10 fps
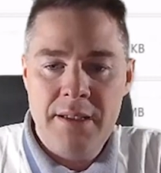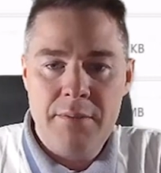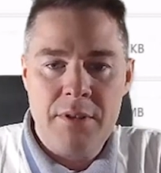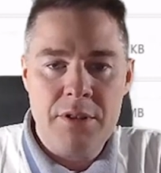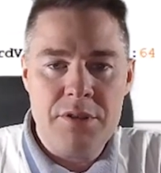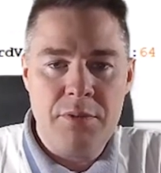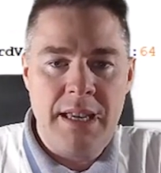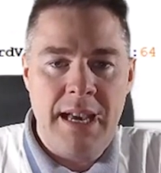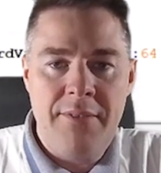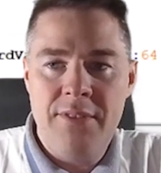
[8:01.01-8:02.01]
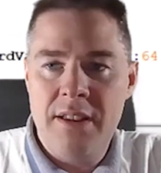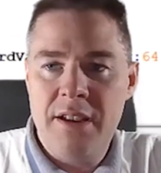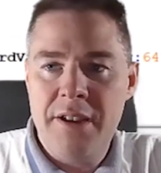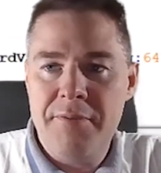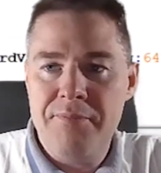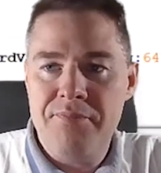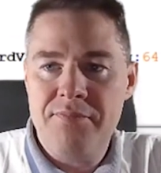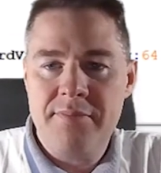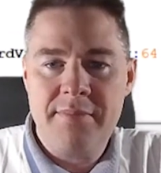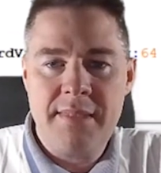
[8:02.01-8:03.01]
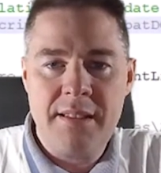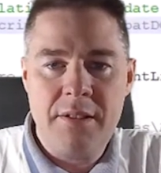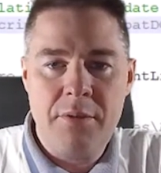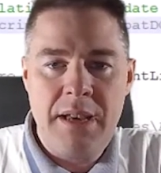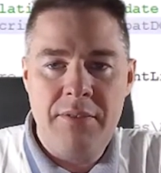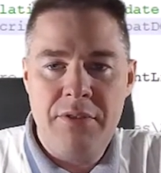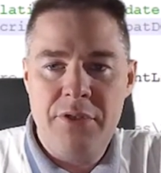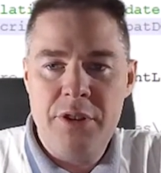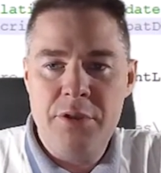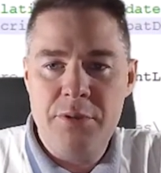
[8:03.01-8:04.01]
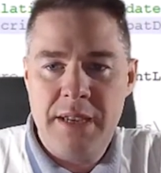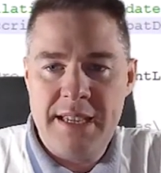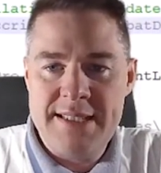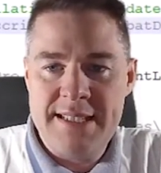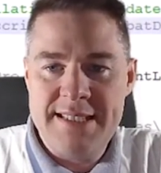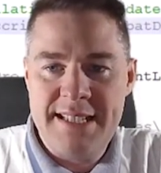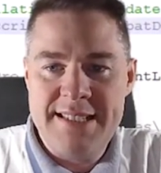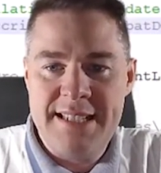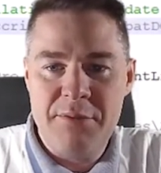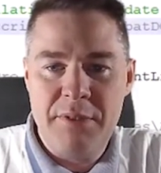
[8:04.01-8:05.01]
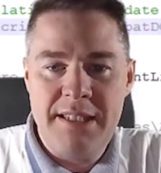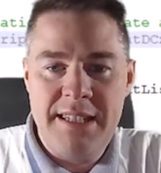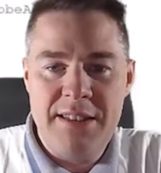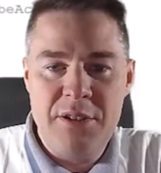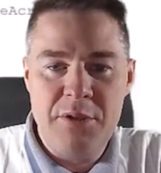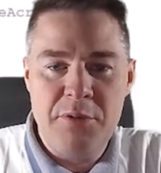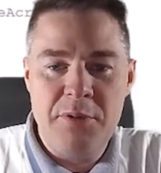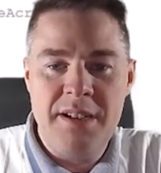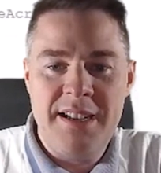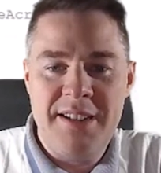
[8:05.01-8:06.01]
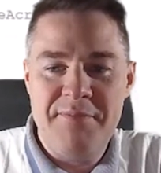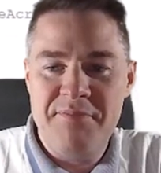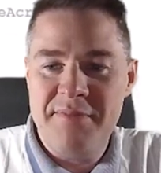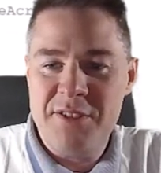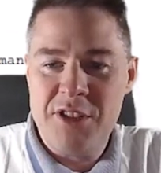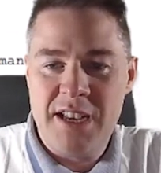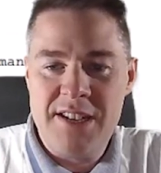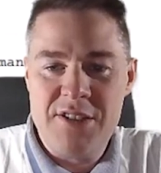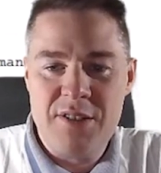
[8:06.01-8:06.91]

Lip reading: because we have a few XXX that we need to change.